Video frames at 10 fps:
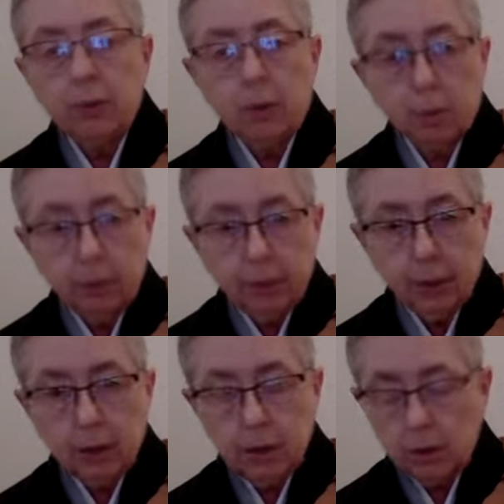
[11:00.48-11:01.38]
horrific
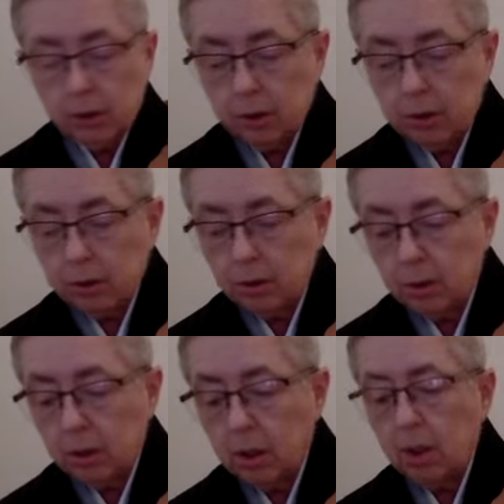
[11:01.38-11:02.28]
conditions
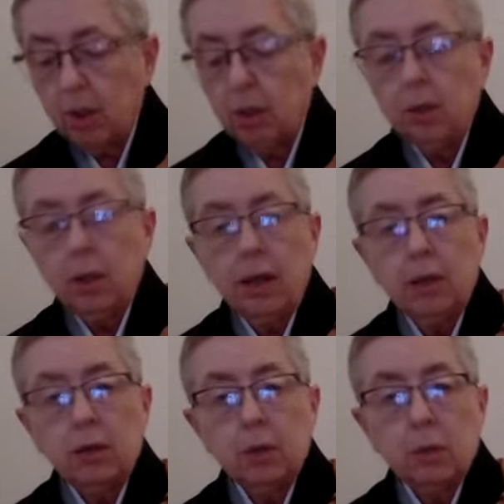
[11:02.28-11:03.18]

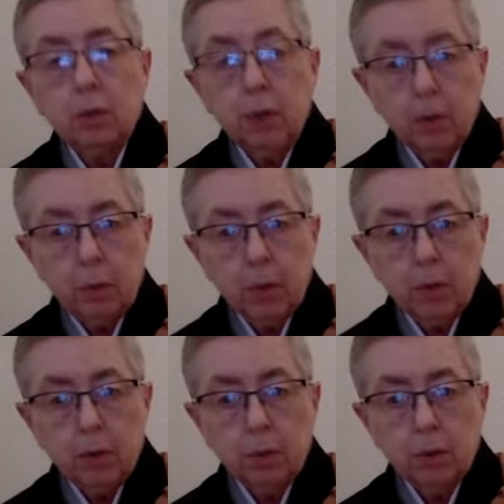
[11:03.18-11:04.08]
to another part of
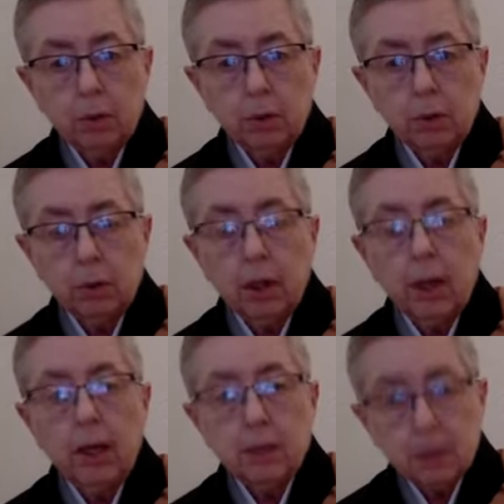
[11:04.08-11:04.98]
the world
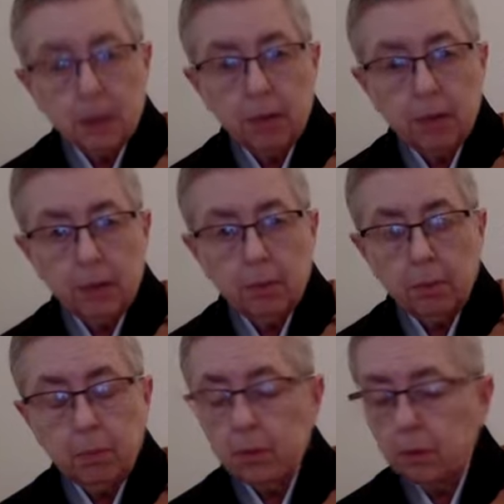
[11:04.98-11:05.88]
and sell them
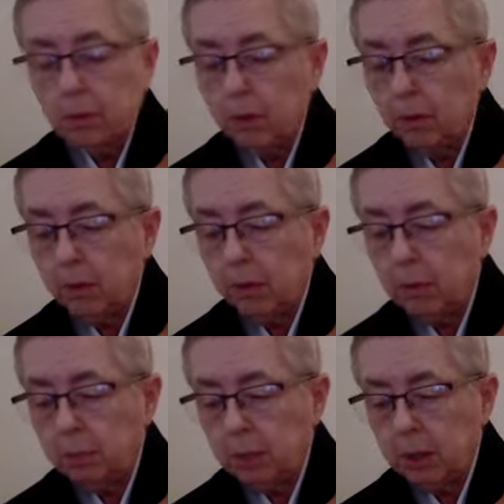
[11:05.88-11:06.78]
to other
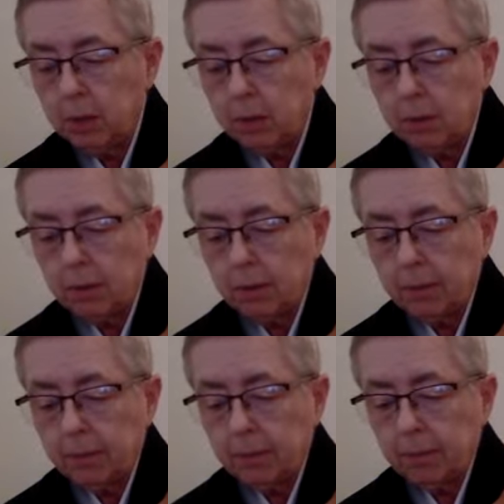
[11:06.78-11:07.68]
human beings.
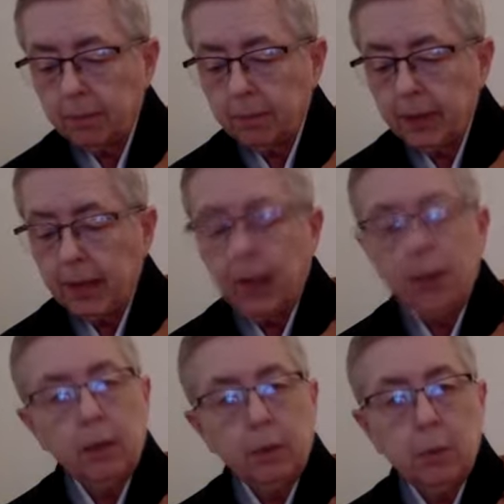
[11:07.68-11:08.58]
And
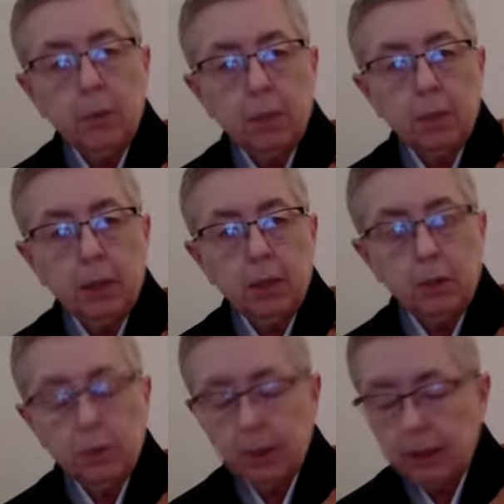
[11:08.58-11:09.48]
I will make money
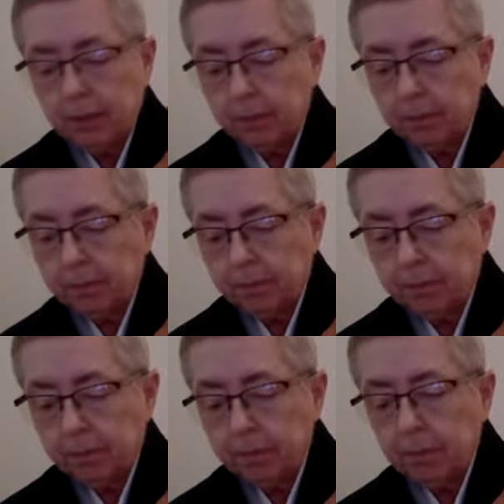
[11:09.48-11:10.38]
doing it.
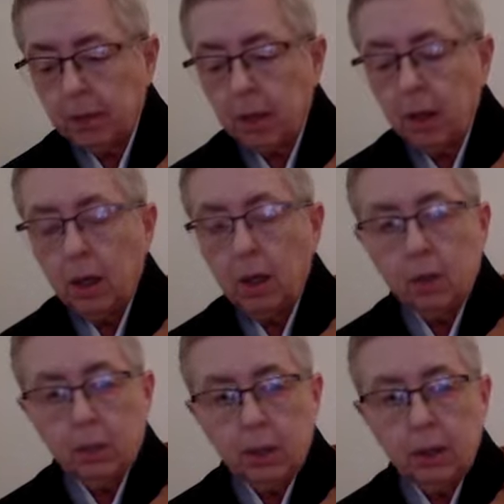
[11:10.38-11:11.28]

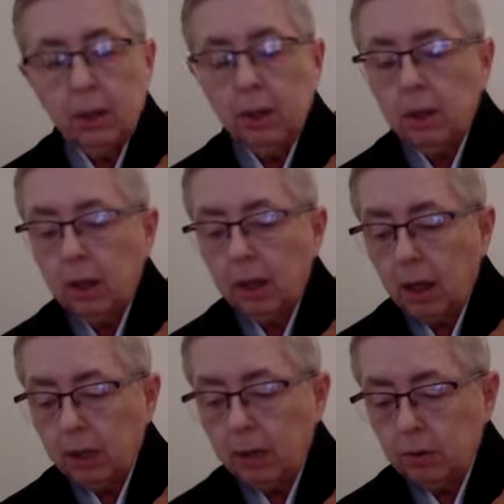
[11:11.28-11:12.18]
Greed
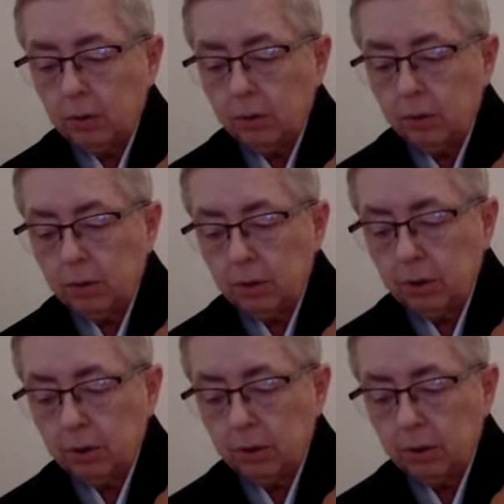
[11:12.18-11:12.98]
and delusion,